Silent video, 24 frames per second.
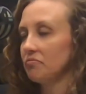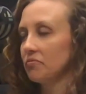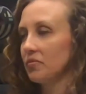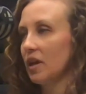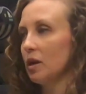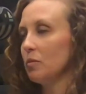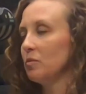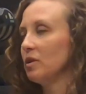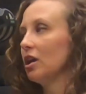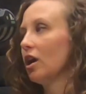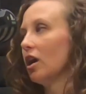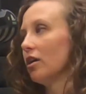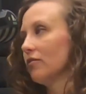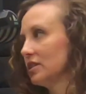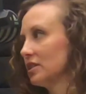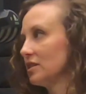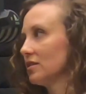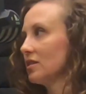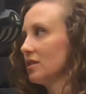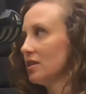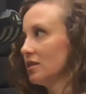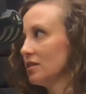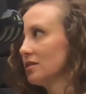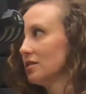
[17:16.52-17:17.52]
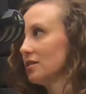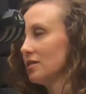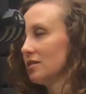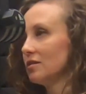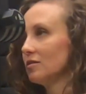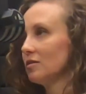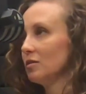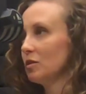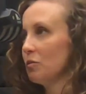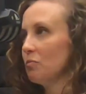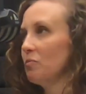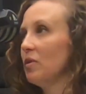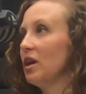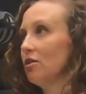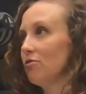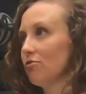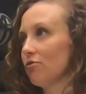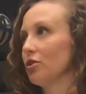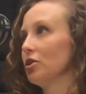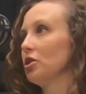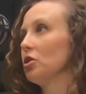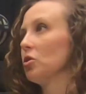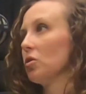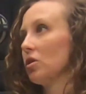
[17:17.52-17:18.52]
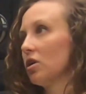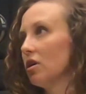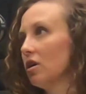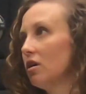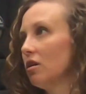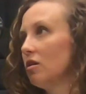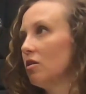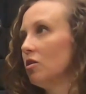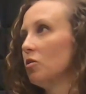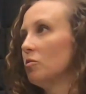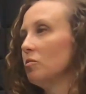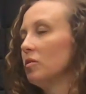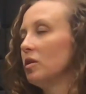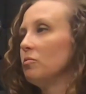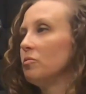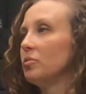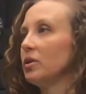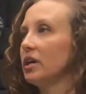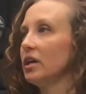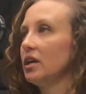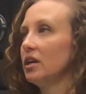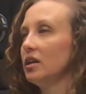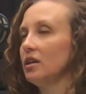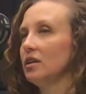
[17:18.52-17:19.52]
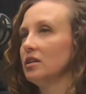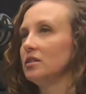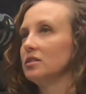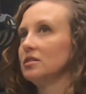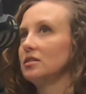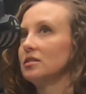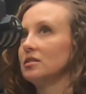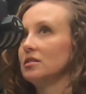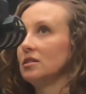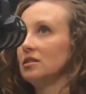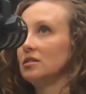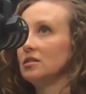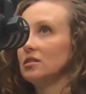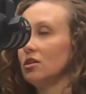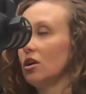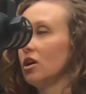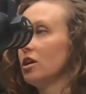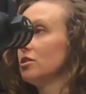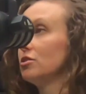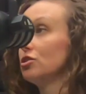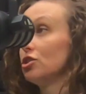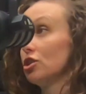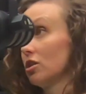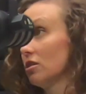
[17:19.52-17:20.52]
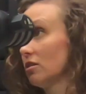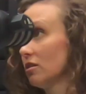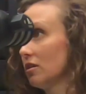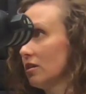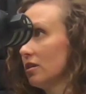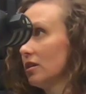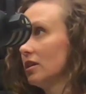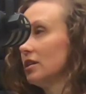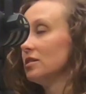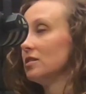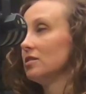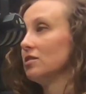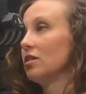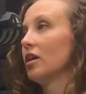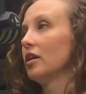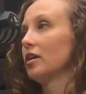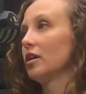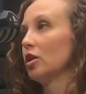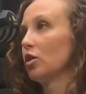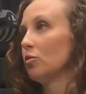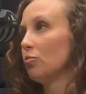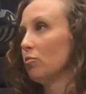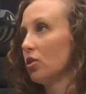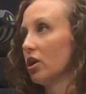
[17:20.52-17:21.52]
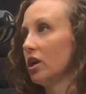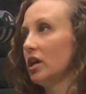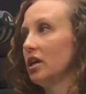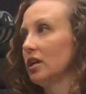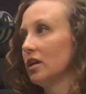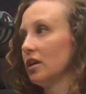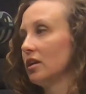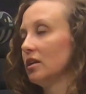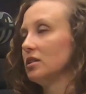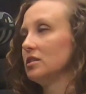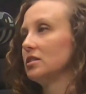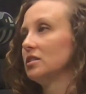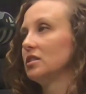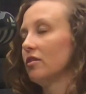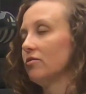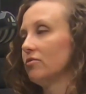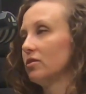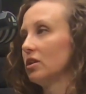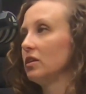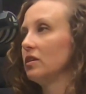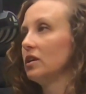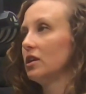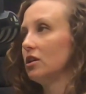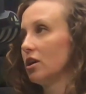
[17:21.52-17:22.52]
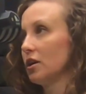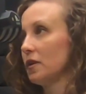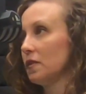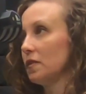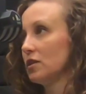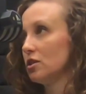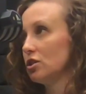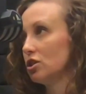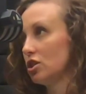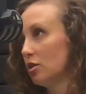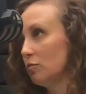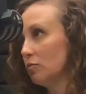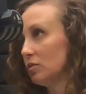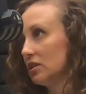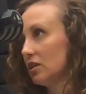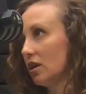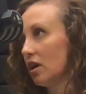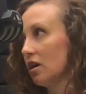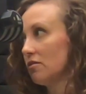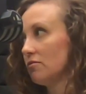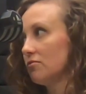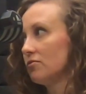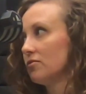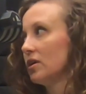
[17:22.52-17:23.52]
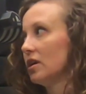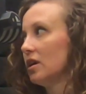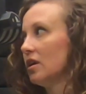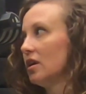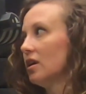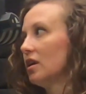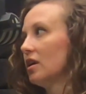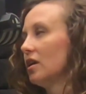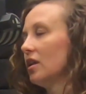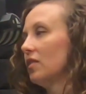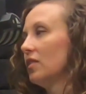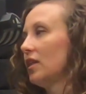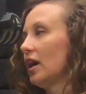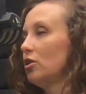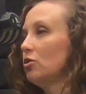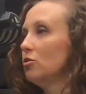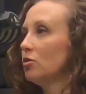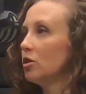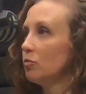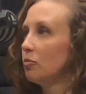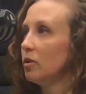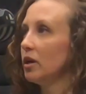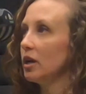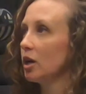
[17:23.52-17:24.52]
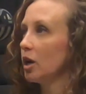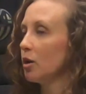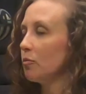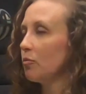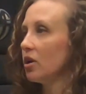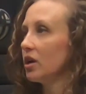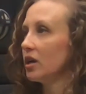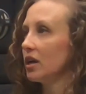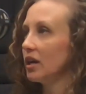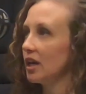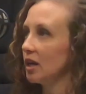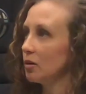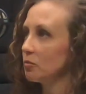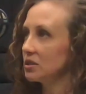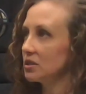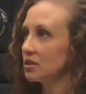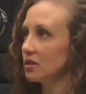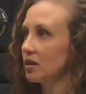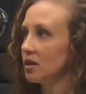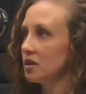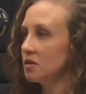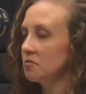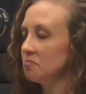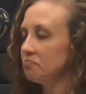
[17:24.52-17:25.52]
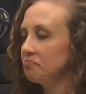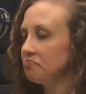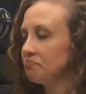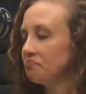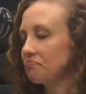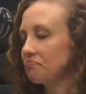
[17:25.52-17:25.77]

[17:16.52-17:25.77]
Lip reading: Obviously it's made for your home, but it's not junk. It's not going to break, and it's definitely not the cheap stuff that you could pick up on Amazon.